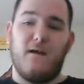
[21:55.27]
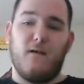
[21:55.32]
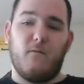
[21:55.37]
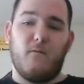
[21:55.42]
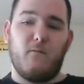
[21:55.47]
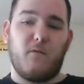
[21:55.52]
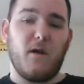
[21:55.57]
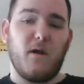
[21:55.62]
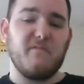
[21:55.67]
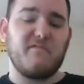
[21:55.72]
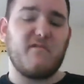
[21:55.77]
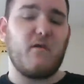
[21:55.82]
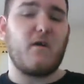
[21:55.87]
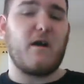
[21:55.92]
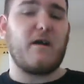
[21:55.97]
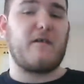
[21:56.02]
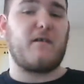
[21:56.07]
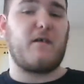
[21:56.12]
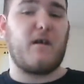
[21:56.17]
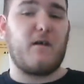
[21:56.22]
Become show
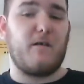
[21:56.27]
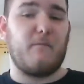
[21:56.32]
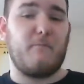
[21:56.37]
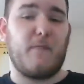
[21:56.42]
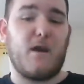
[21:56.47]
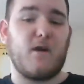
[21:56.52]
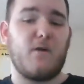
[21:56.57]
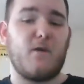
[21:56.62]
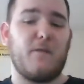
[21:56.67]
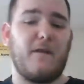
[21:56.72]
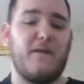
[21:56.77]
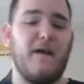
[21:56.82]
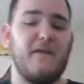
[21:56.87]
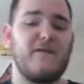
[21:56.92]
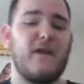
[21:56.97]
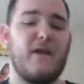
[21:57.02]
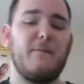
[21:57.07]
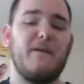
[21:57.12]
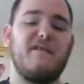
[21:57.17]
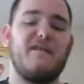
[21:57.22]
have gotten better, but not
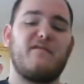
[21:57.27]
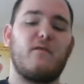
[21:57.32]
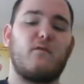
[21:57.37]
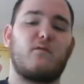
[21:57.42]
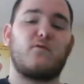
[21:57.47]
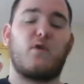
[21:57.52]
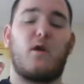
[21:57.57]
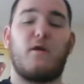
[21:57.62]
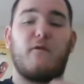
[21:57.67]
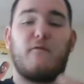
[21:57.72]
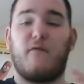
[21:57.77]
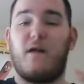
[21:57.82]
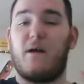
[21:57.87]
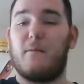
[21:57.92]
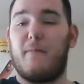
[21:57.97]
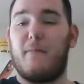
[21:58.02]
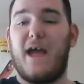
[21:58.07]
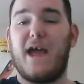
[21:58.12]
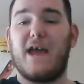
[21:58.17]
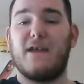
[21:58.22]
that many shows start something
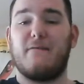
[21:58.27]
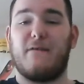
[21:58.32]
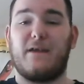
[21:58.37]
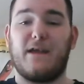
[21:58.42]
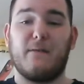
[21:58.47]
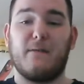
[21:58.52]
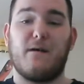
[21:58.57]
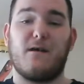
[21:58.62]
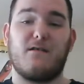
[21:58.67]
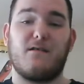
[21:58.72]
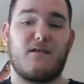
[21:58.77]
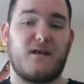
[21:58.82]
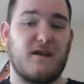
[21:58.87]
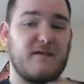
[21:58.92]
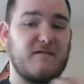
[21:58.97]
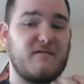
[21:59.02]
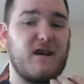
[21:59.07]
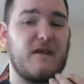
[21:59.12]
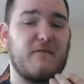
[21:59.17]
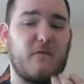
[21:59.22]
bad and get better.
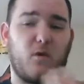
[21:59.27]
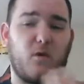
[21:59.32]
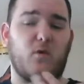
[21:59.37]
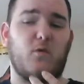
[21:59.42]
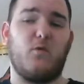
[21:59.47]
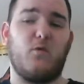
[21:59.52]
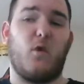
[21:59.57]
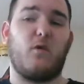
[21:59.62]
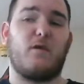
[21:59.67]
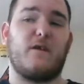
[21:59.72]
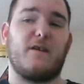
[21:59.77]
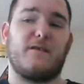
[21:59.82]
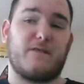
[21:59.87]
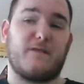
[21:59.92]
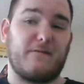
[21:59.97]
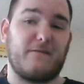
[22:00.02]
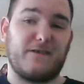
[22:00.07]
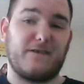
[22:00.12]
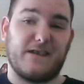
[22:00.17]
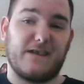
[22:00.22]
Kind of cloaking
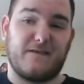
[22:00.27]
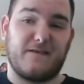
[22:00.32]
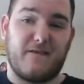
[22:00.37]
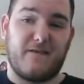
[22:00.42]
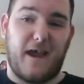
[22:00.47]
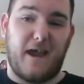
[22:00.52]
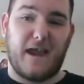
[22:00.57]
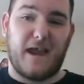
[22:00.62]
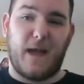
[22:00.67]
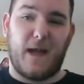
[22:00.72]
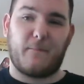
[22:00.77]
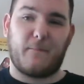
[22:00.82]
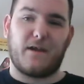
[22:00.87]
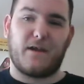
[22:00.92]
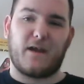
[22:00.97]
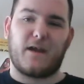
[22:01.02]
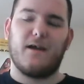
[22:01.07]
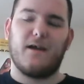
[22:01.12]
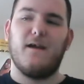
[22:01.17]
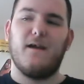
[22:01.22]
that scene to that
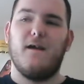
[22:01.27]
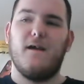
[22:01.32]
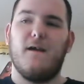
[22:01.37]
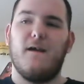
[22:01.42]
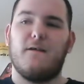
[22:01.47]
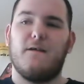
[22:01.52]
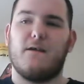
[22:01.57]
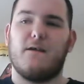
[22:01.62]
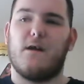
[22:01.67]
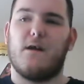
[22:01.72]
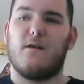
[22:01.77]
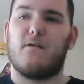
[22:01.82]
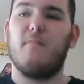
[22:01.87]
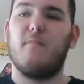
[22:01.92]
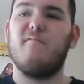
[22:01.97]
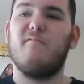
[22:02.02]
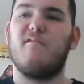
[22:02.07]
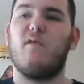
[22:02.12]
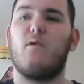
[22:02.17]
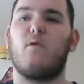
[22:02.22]
happening. You know,
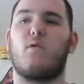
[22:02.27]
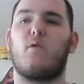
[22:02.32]
come show were